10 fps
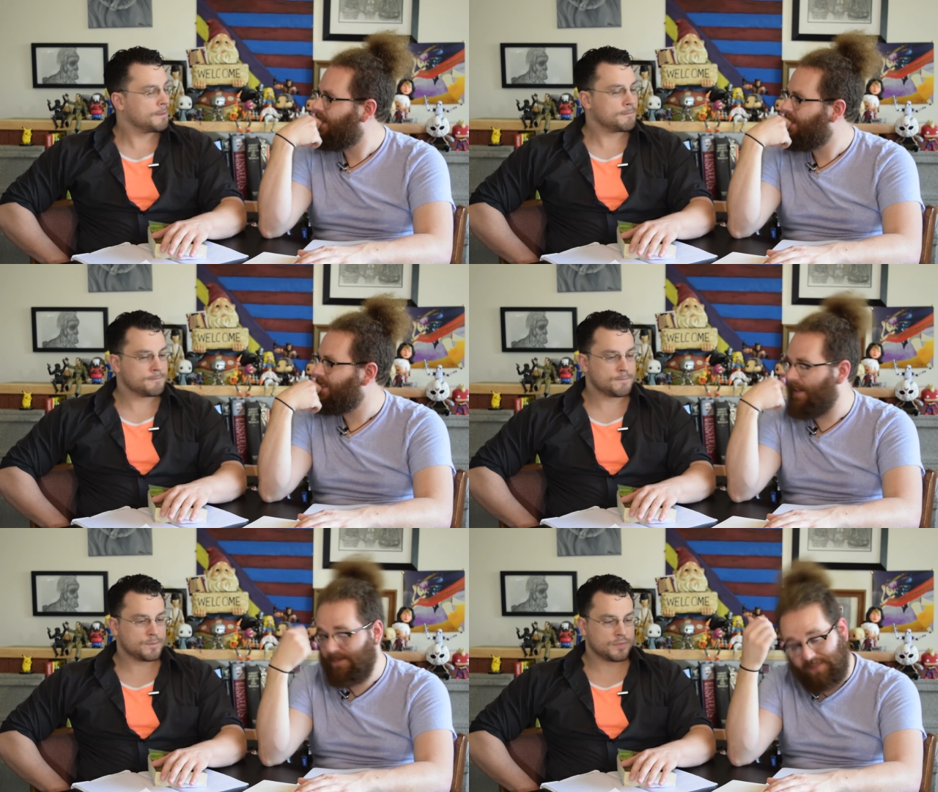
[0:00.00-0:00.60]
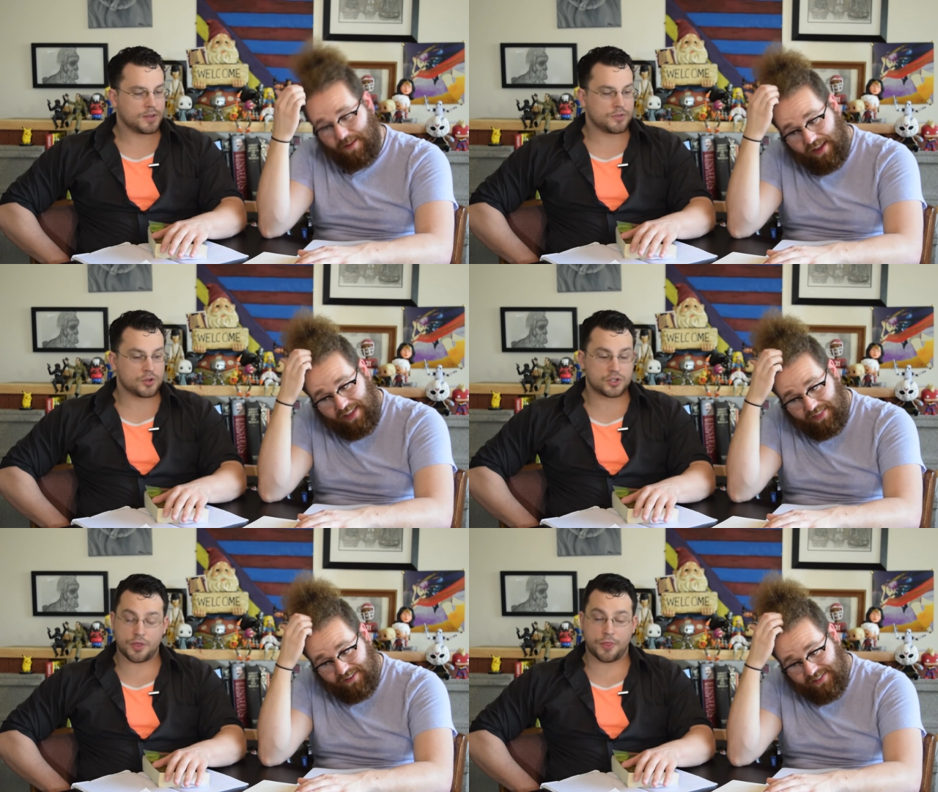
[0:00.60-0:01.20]
Speaker 1: So I mean,
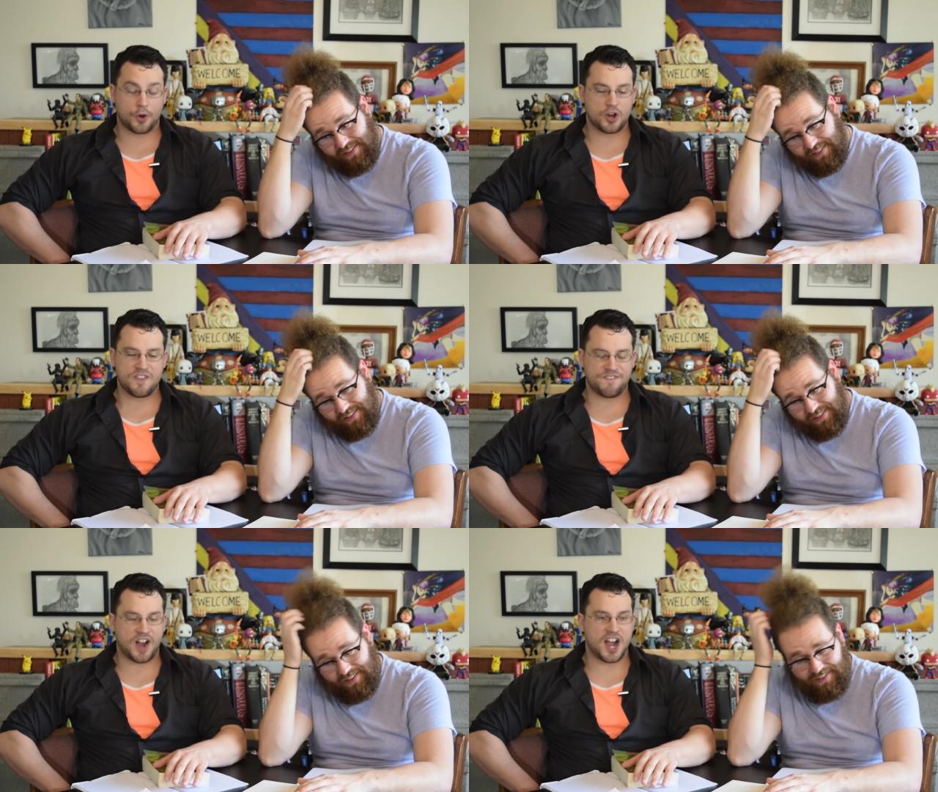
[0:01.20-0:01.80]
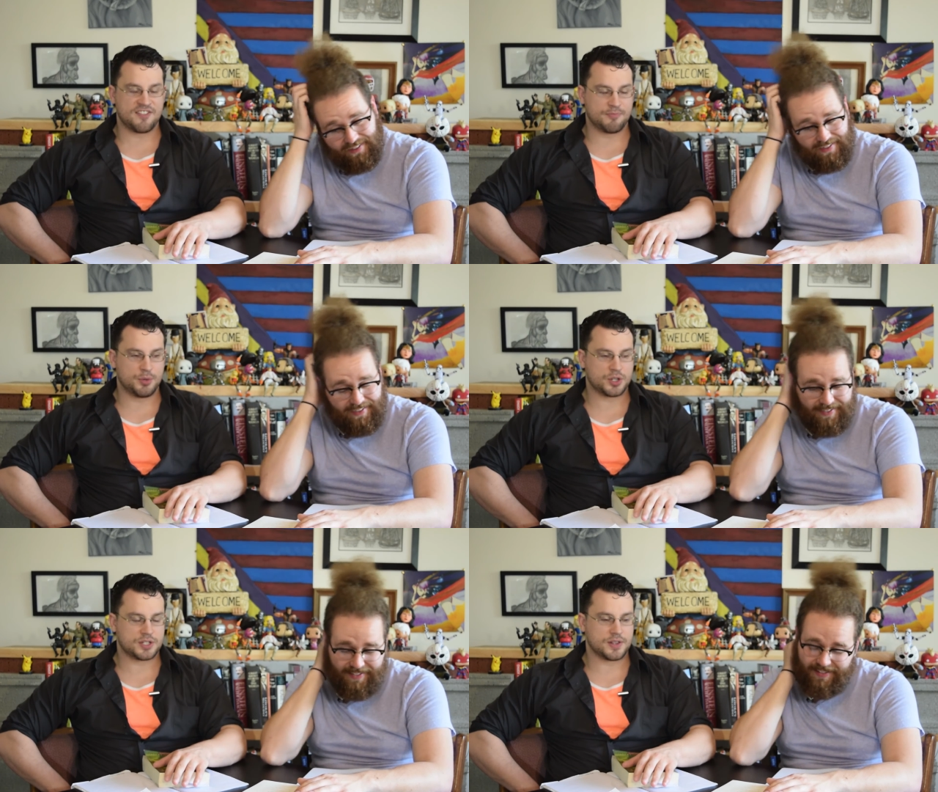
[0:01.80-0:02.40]
there's, there's, 35
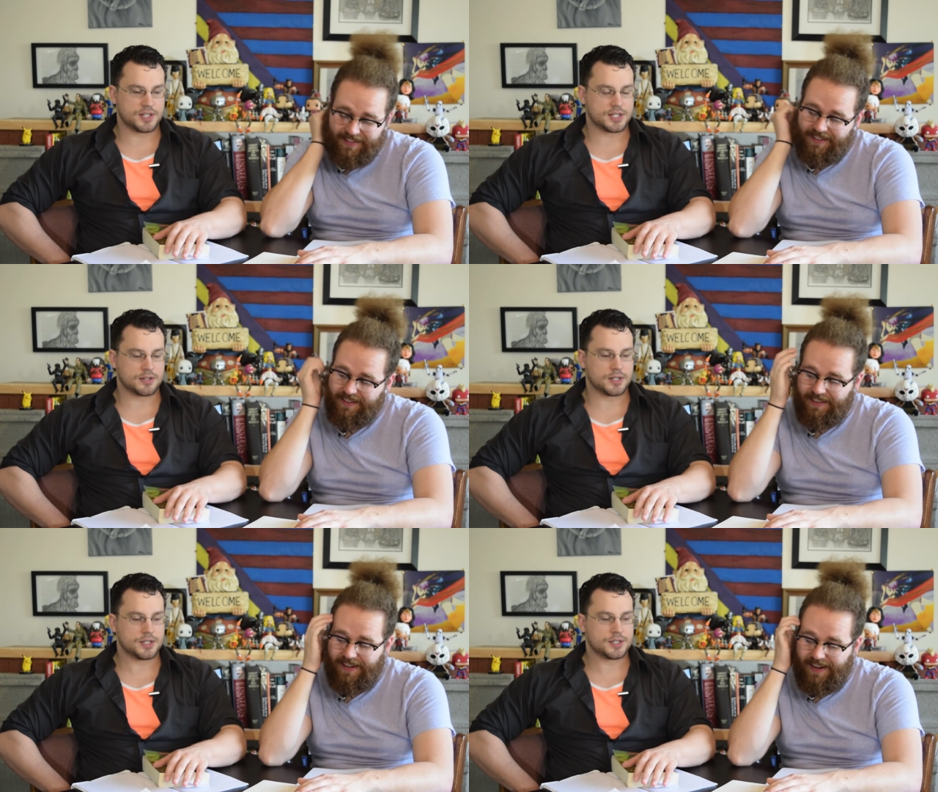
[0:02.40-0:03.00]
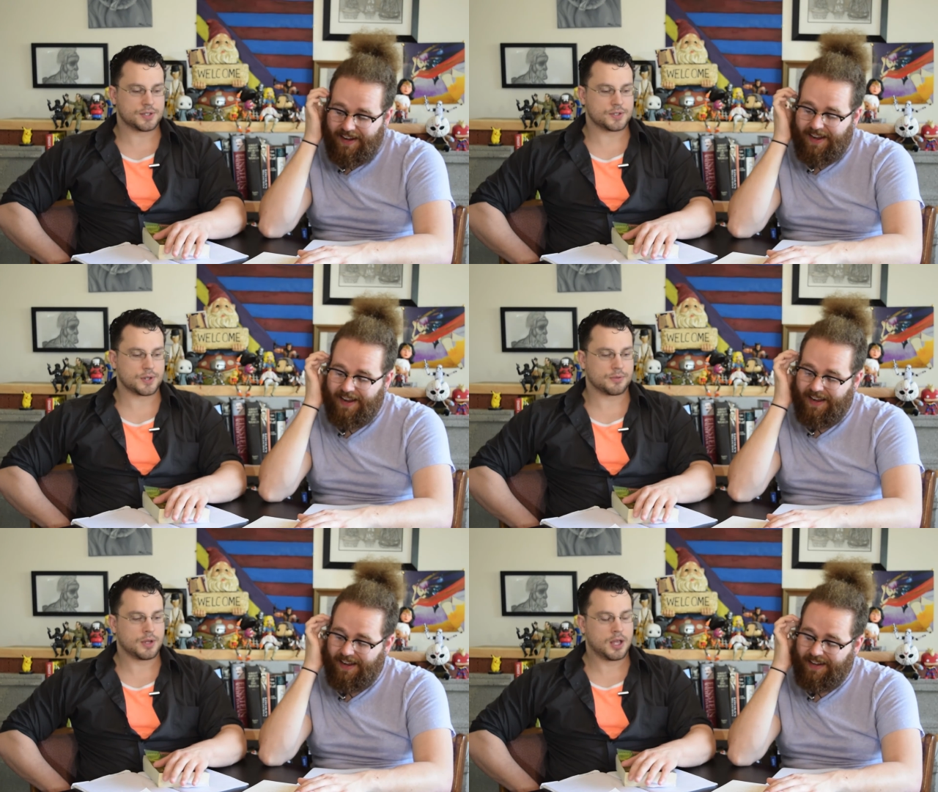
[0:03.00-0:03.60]
books in the series,
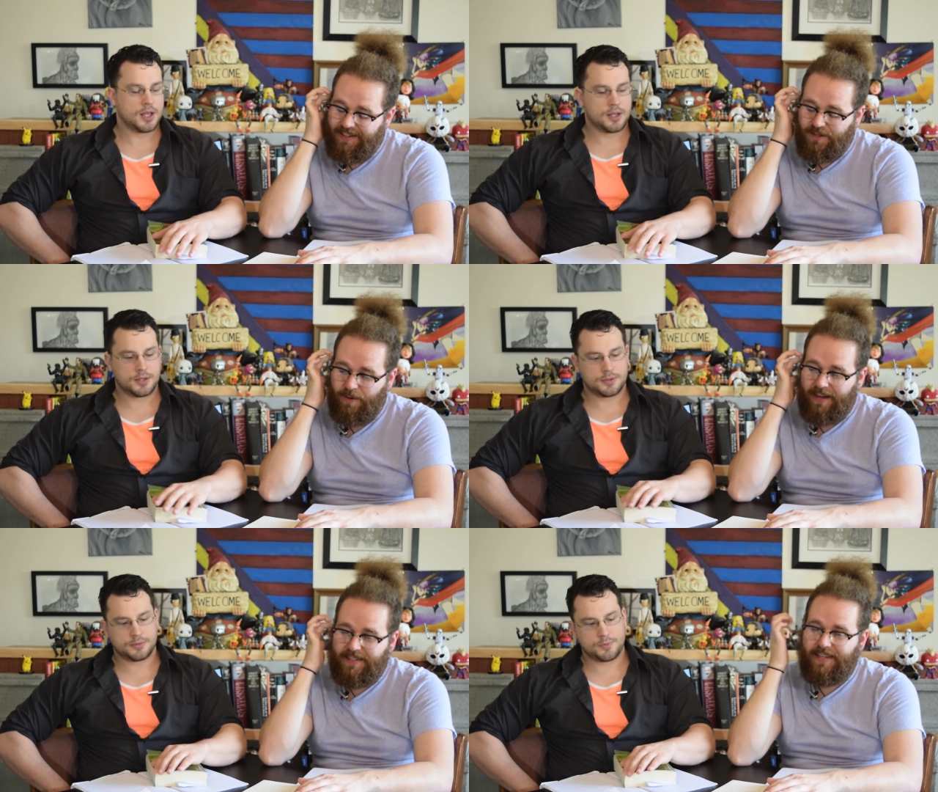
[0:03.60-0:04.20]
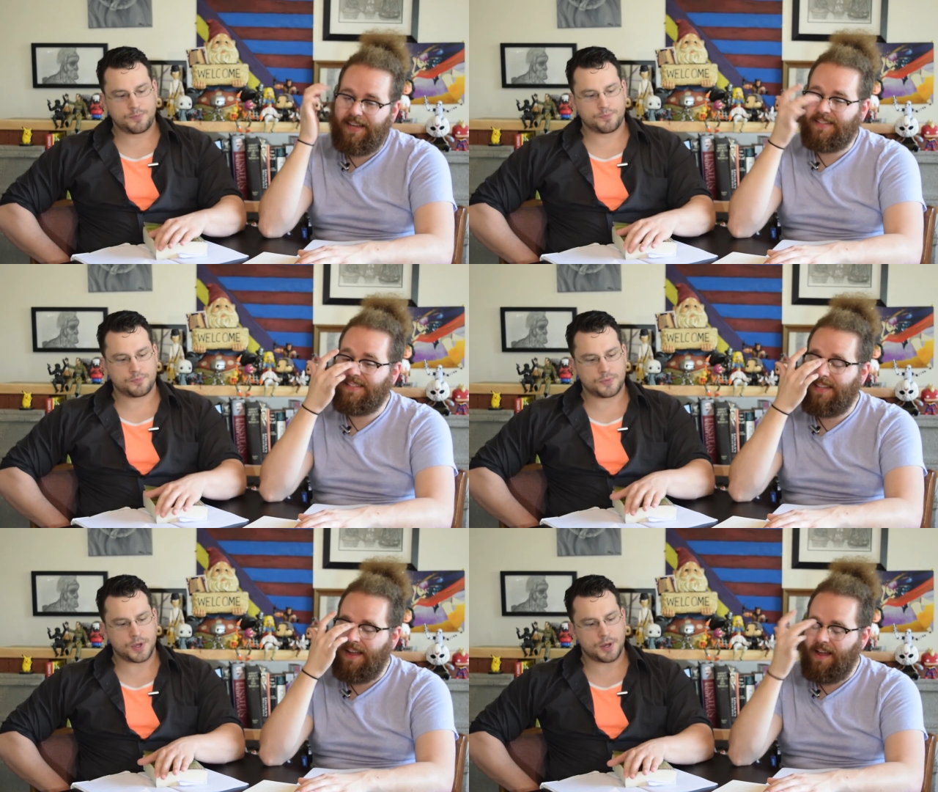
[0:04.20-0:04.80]
so it is quite a
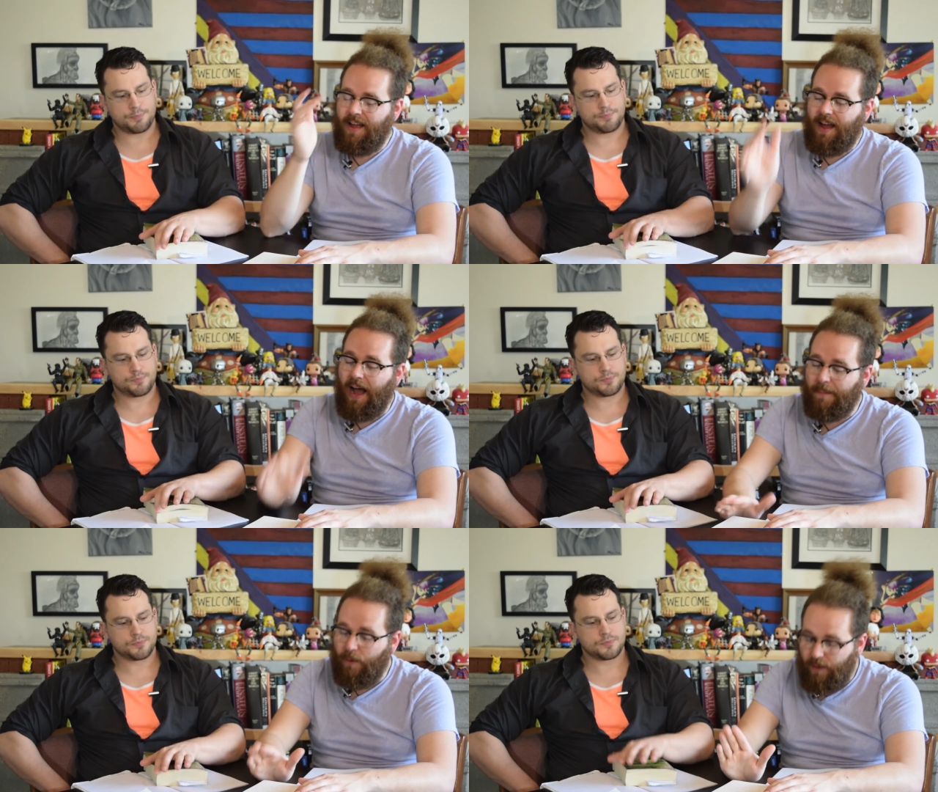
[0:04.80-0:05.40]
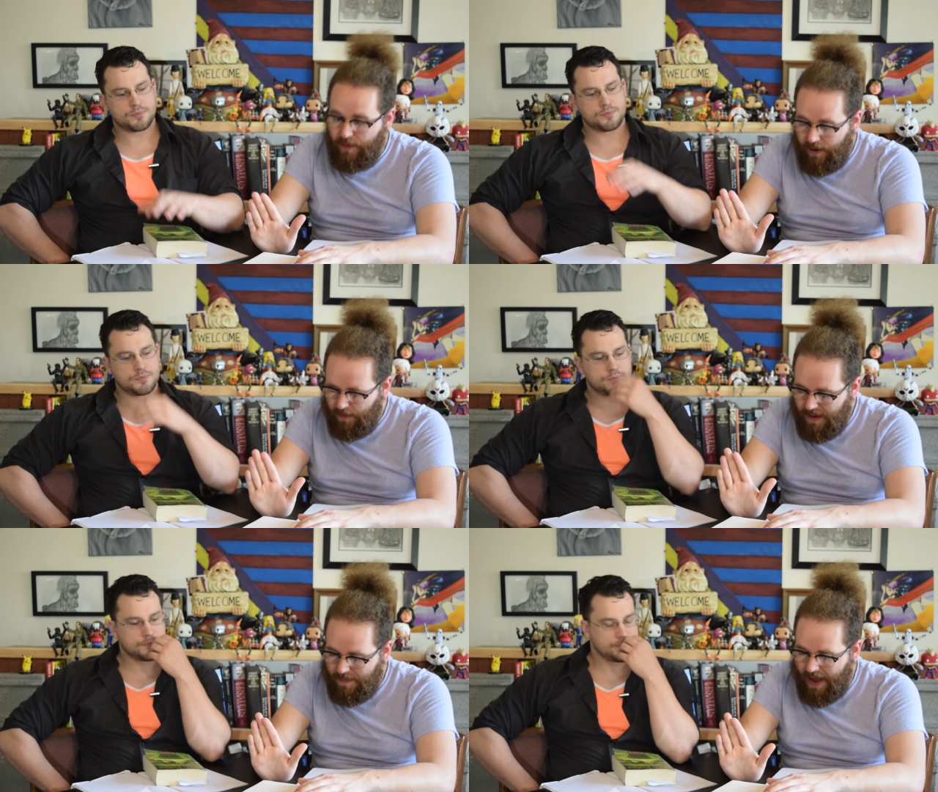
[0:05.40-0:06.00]
text.
Speaker 2: Yeah. Uh, but we will
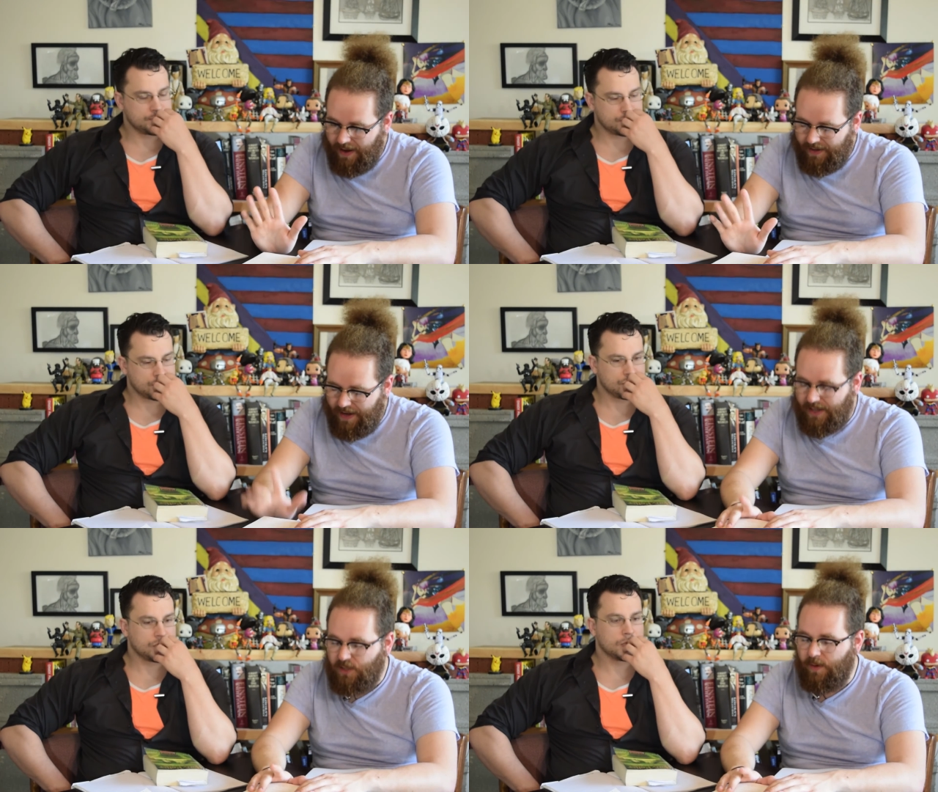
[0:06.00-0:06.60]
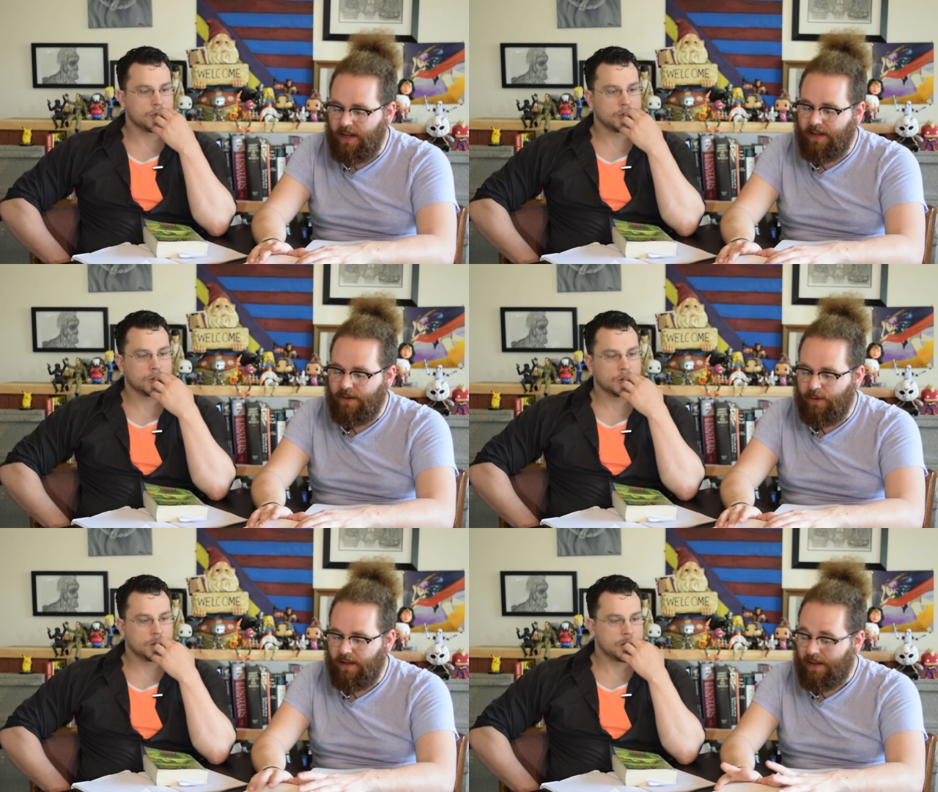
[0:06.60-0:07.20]
be back next week
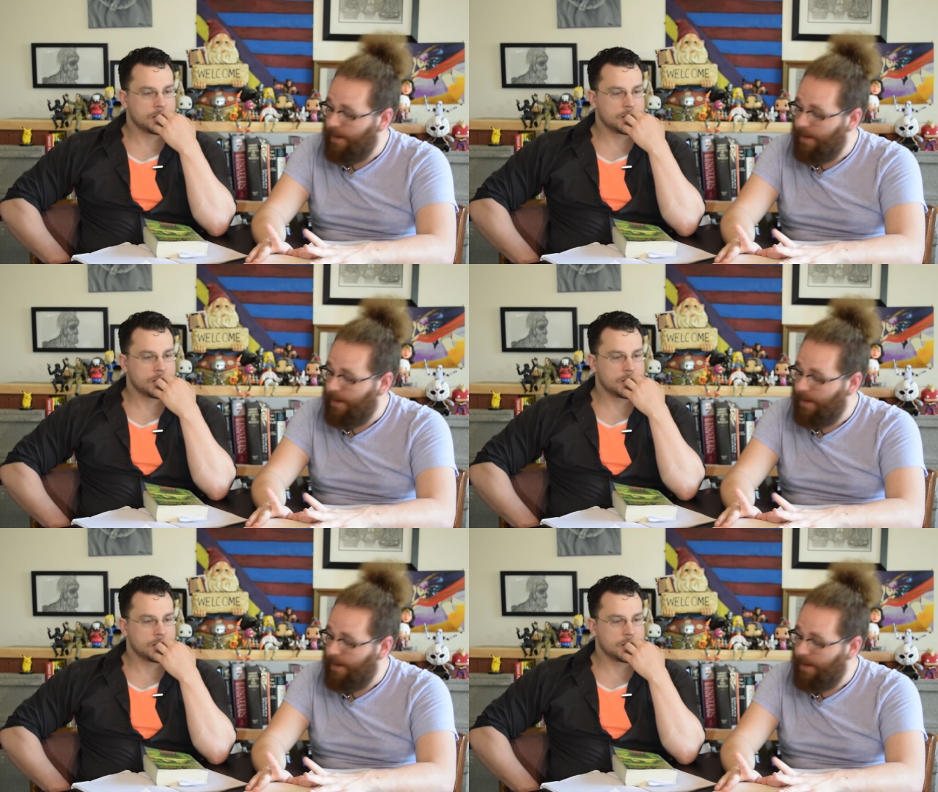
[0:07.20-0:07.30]
with a